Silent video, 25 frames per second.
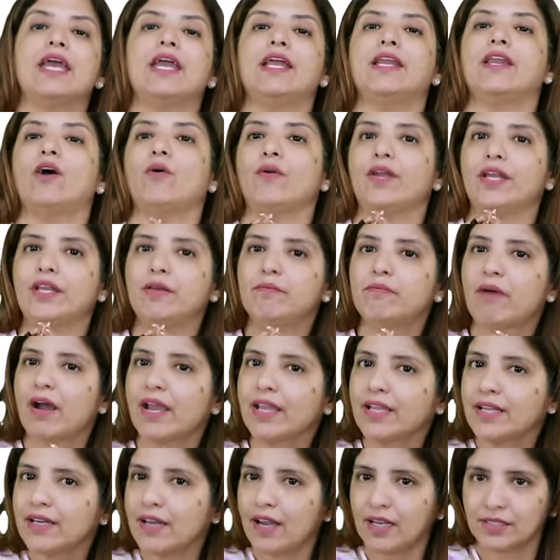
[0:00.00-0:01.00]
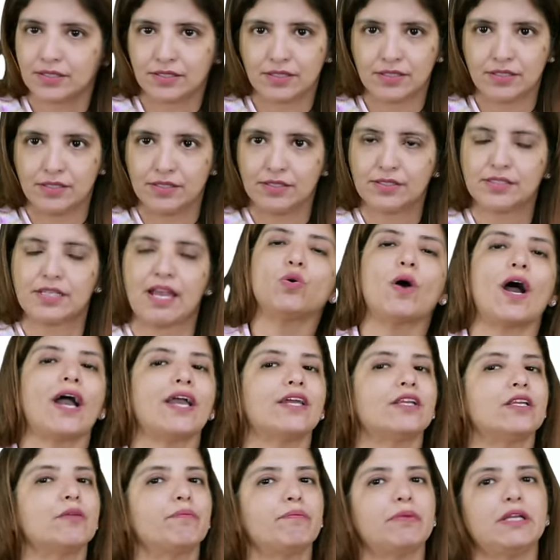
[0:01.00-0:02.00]
Now, in my classes,
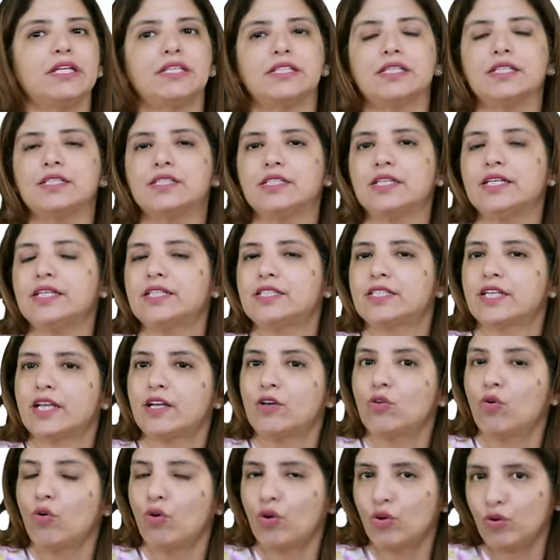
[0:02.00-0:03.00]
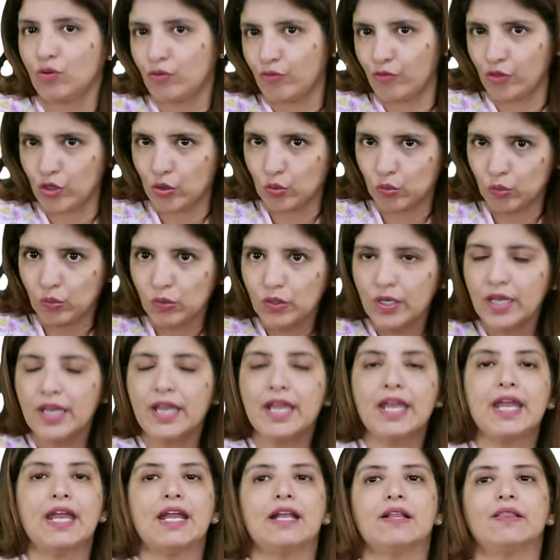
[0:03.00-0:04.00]
I repeatedly tell all of you
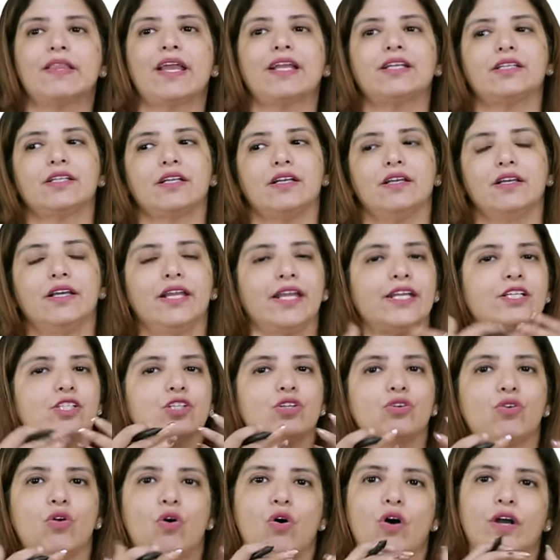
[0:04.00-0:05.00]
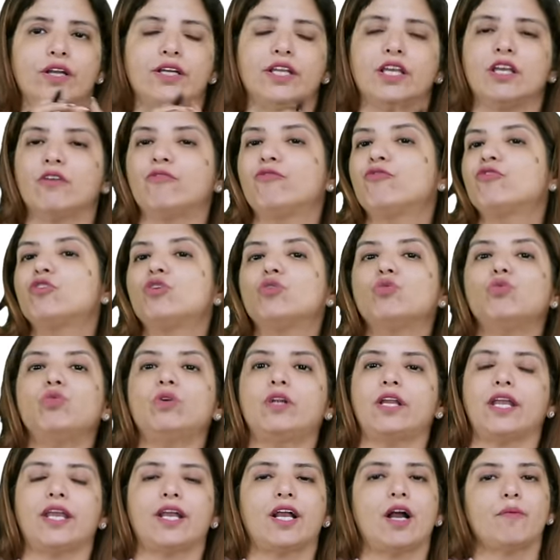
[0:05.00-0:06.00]
that later on, if
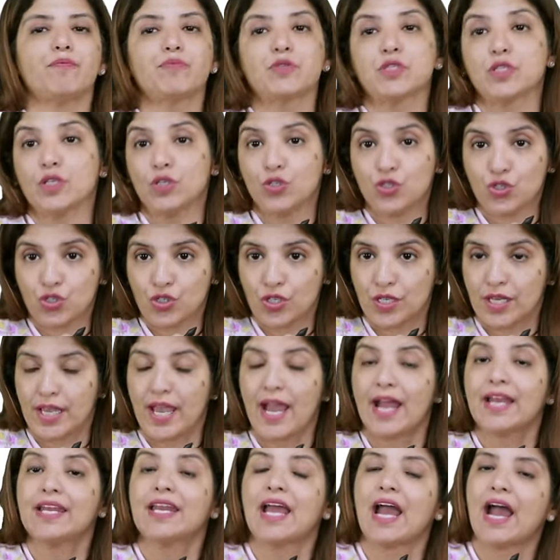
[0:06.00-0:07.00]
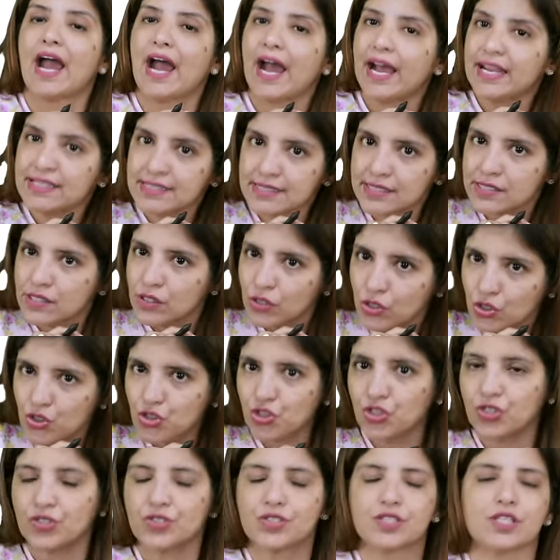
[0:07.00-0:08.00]
you take up surgery, and as
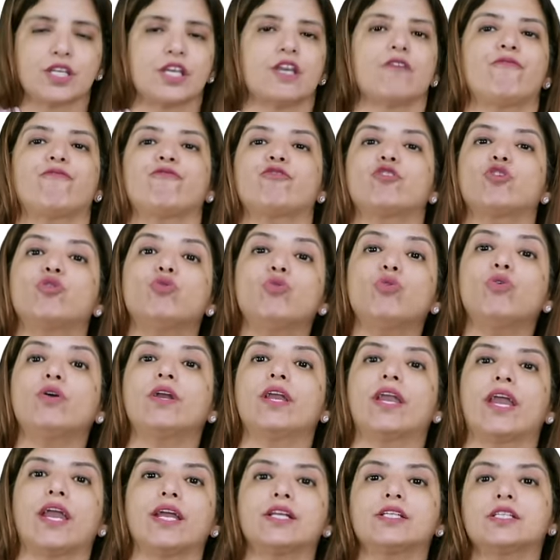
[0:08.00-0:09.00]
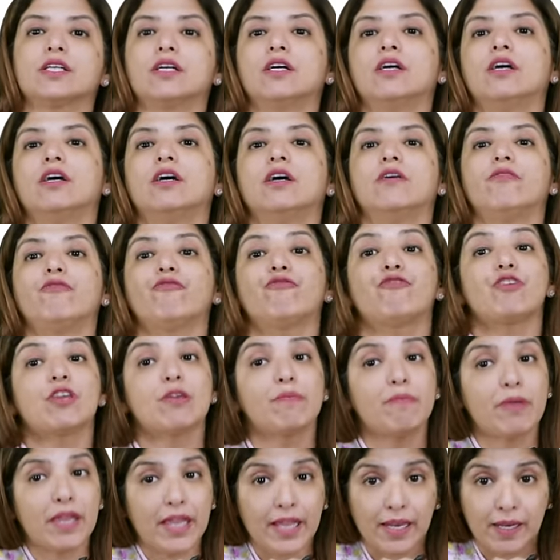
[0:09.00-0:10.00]
surgeons, if you get a
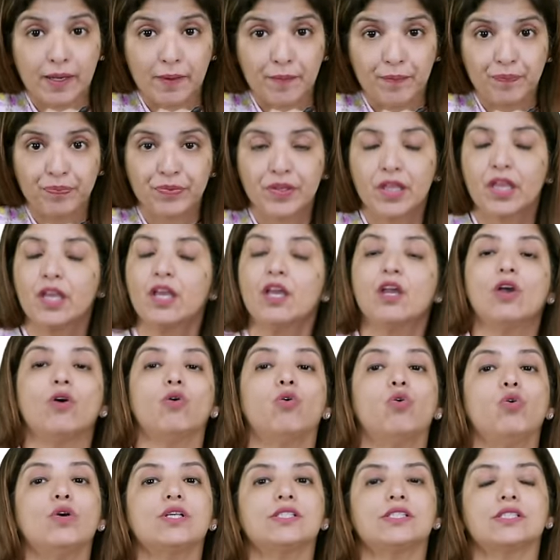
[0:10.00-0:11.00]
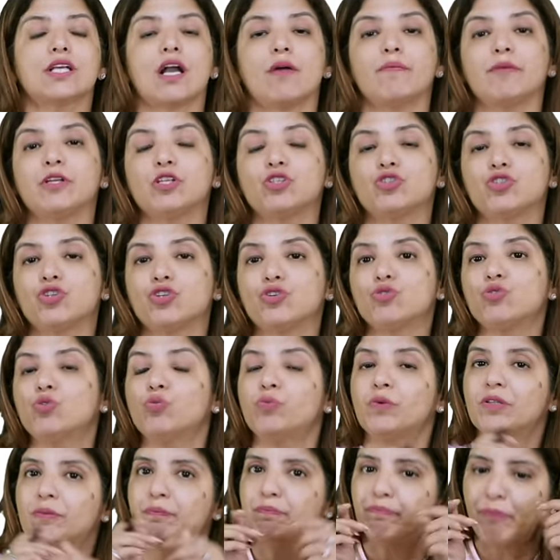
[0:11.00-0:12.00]
female who is coming to you
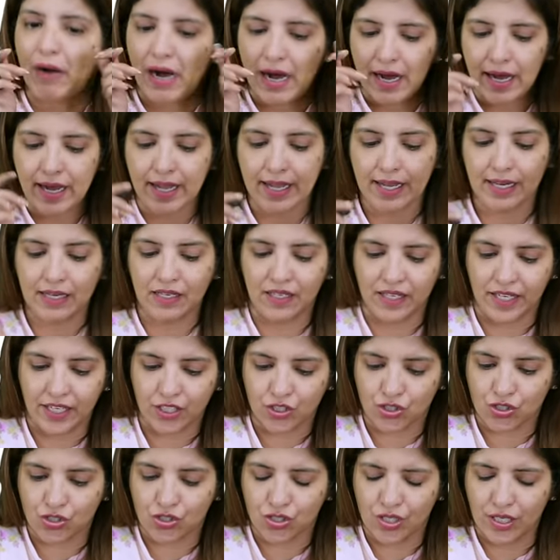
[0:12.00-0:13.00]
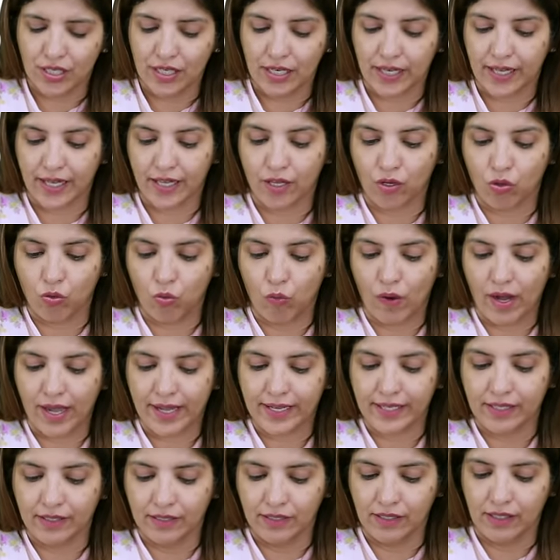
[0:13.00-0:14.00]
with bilateral
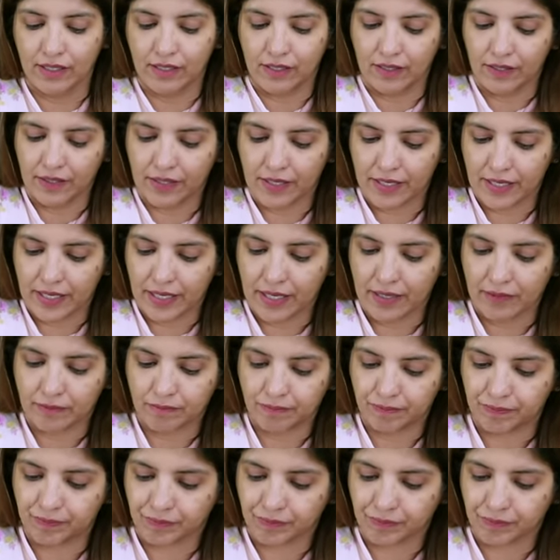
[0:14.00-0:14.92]
inguinal hernia,